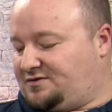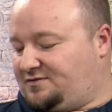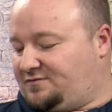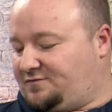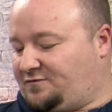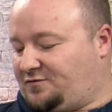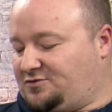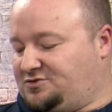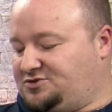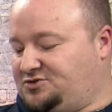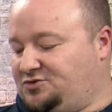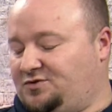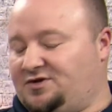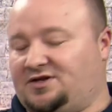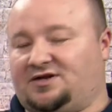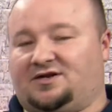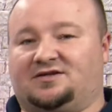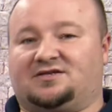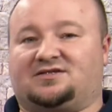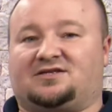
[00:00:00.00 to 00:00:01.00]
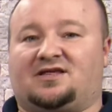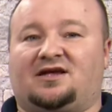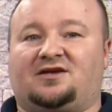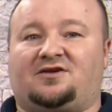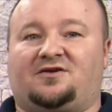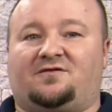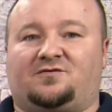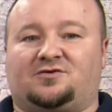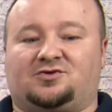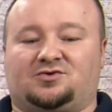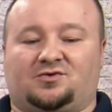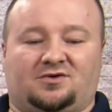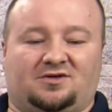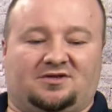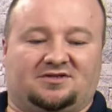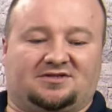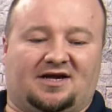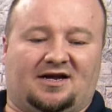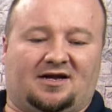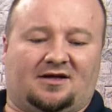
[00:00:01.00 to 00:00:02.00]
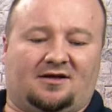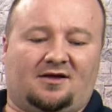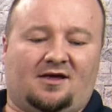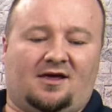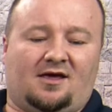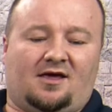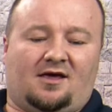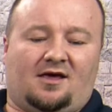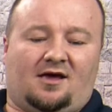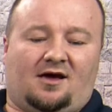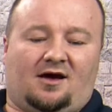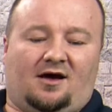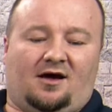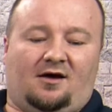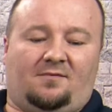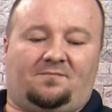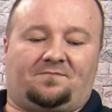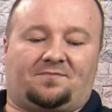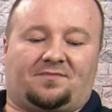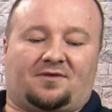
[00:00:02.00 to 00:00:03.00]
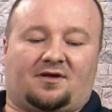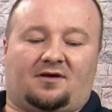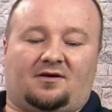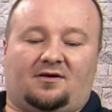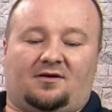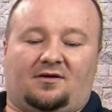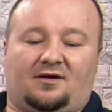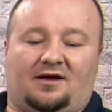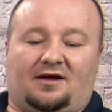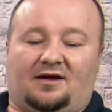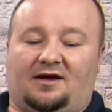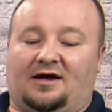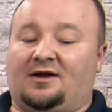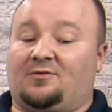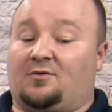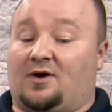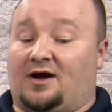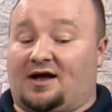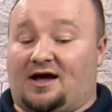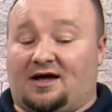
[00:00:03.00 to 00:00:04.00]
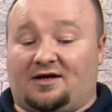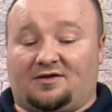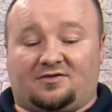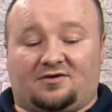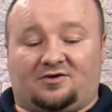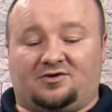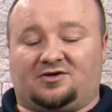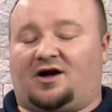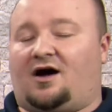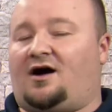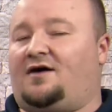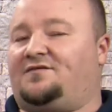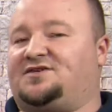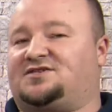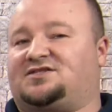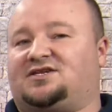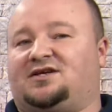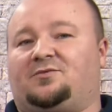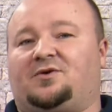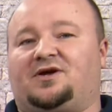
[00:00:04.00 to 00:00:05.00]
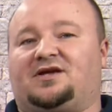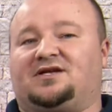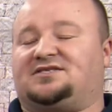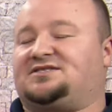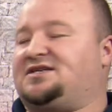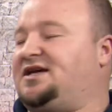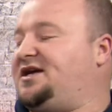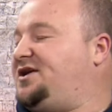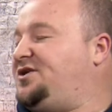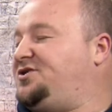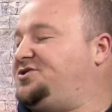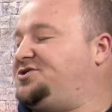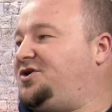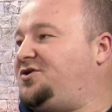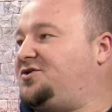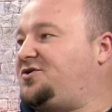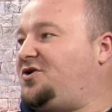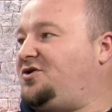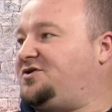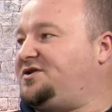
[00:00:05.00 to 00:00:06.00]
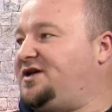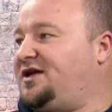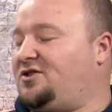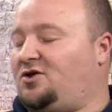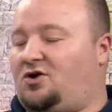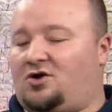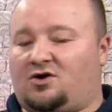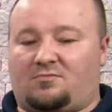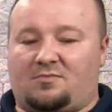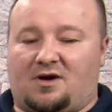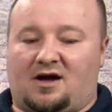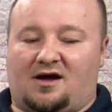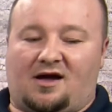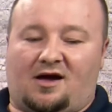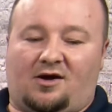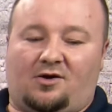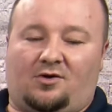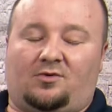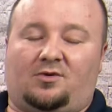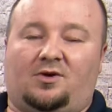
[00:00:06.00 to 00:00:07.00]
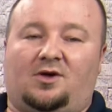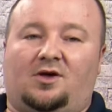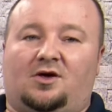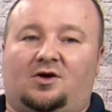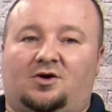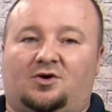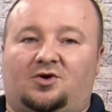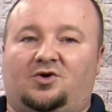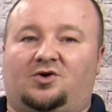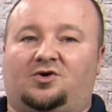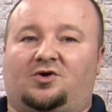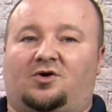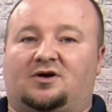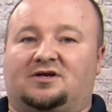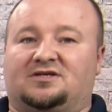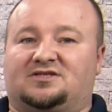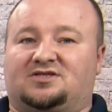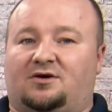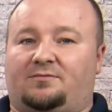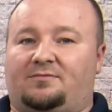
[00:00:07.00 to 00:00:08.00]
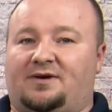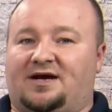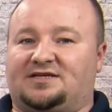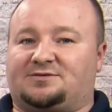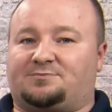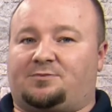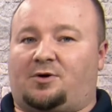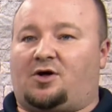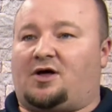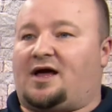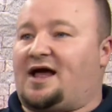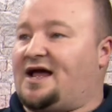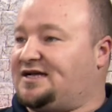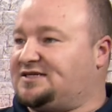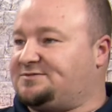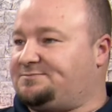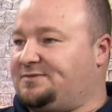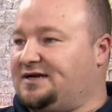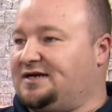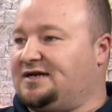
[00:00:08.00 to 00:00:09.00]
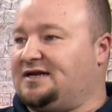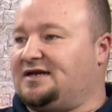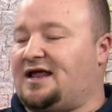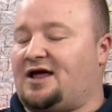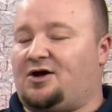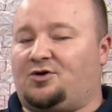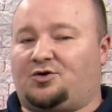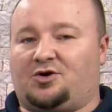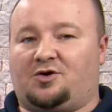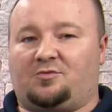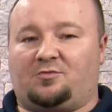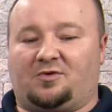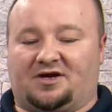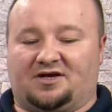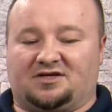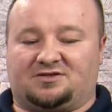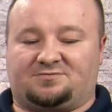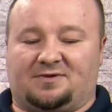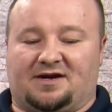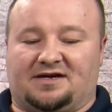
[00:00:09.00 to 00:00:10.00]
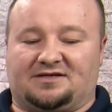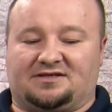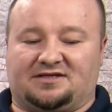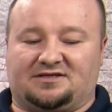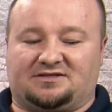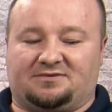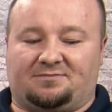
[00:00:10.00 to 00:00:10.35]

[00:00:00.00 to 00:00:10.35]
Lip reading: for joining us. Thank you for joining us, Anna. Anyway, obviously we can sit here and talk all day long about how good Arkansas baseball has been and how good we expect it to